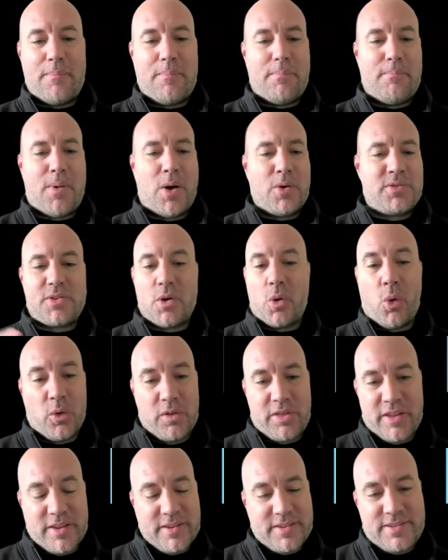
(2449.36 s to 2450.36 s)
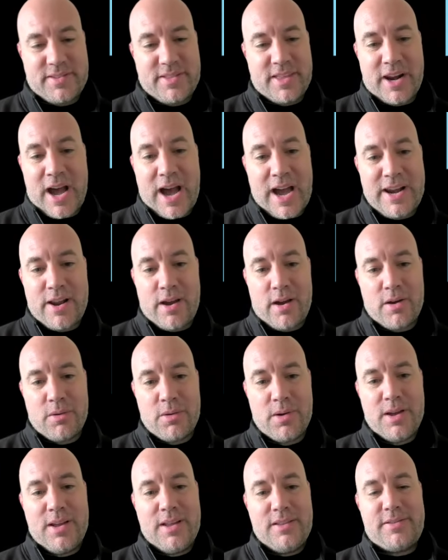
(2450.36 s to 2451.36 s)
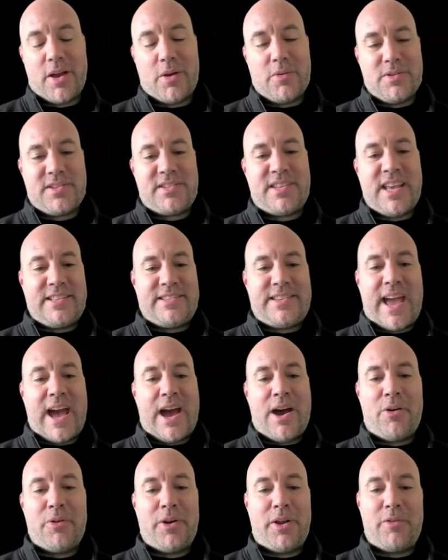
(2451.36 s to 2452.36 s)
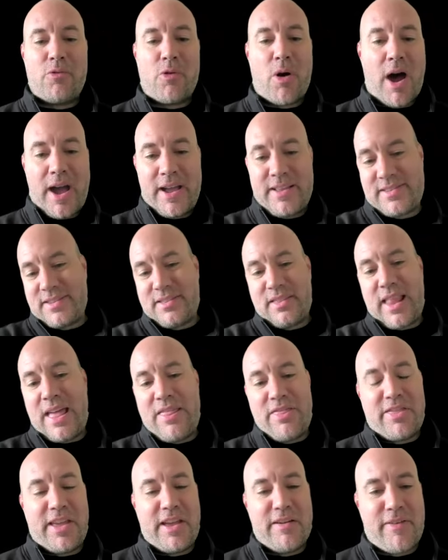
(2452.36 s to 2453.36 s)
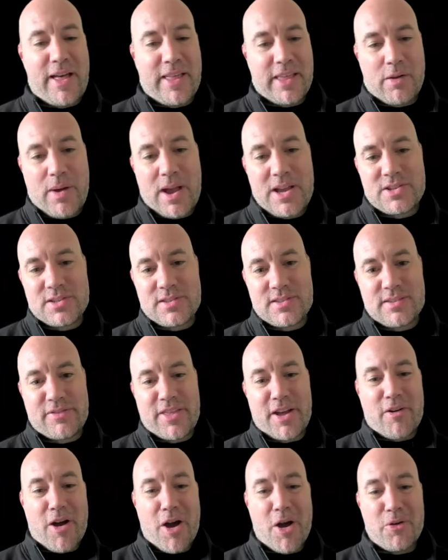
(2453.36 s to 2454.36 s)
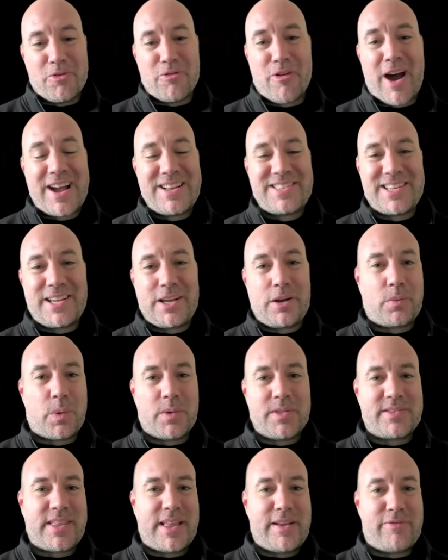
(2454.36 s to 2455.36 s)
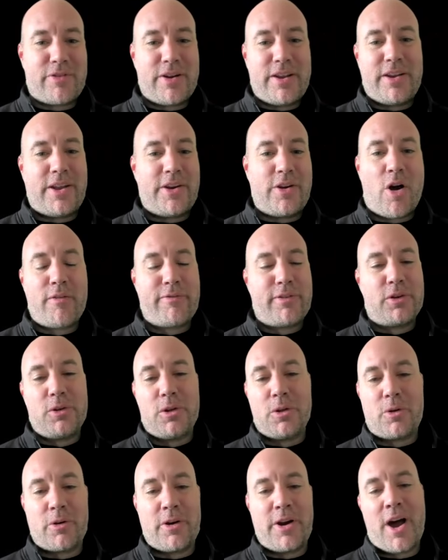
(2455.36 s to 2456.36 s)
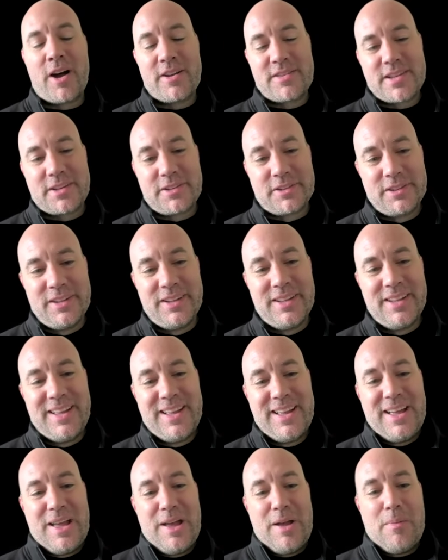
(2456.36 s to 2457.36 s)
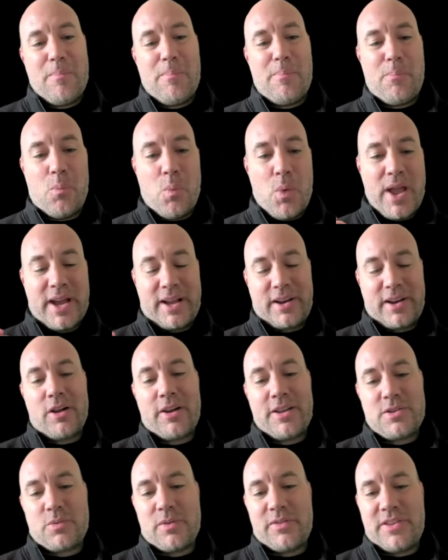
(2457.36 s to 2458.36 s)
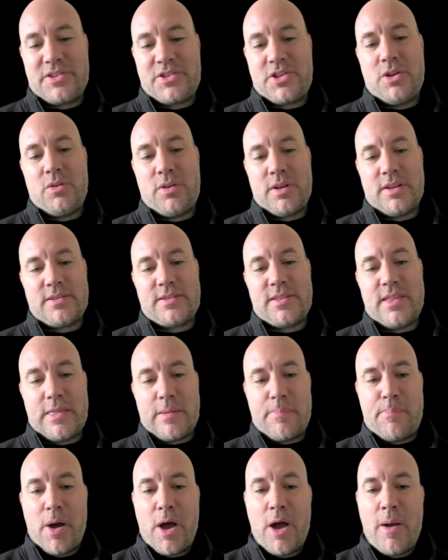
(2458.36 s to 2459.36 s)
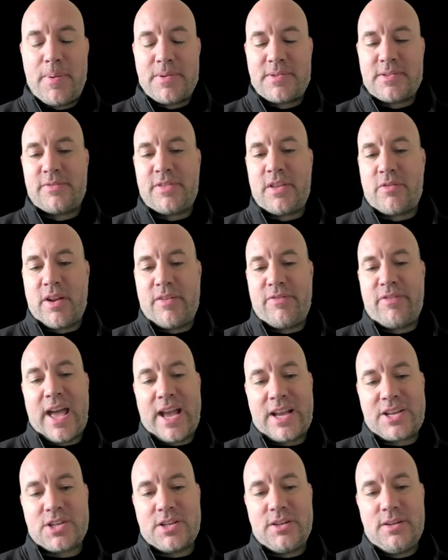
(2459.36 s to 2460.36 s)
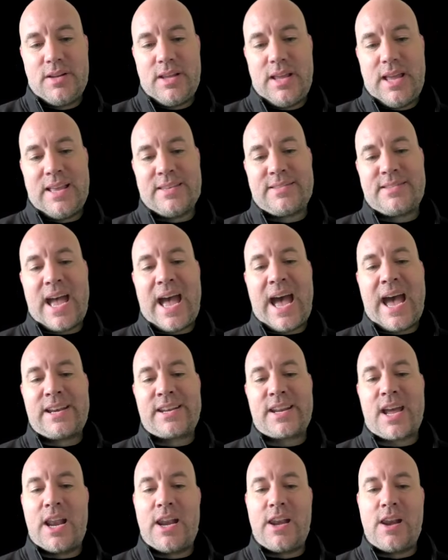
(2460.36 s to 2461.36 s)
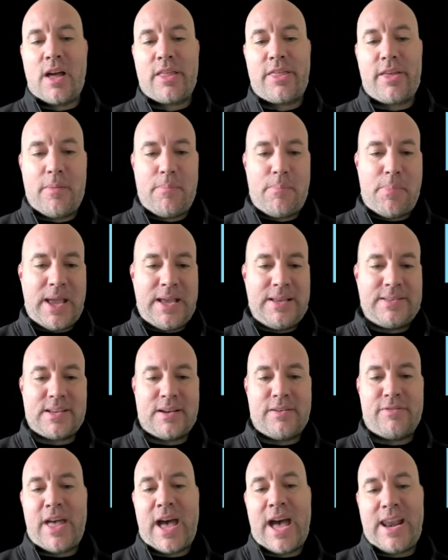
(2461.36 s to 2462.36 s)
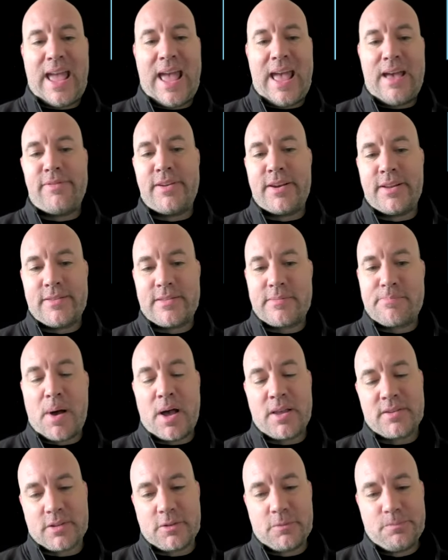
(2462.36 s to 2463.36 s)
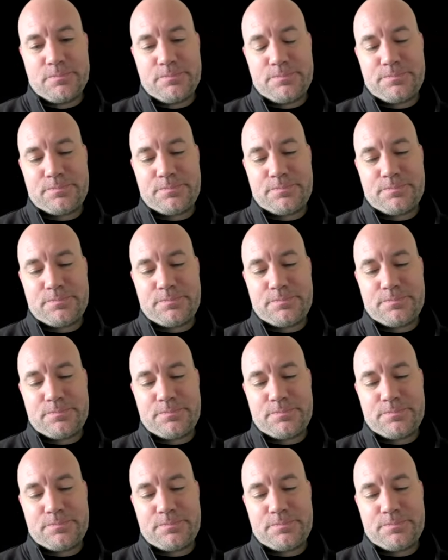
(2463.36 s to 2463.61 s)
Most authors that I know don't sit down and write lengthy evaluations of their own writing once they've written a novel or an article. We acknowledge with the students that the purpose of the reflection is to add another piece of that evidence puzzle.